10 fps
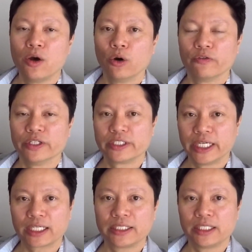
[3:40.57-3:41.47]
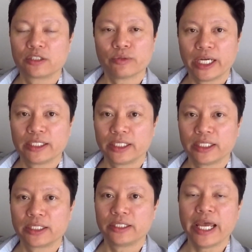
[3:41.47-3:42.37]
or if it's sexist, racist,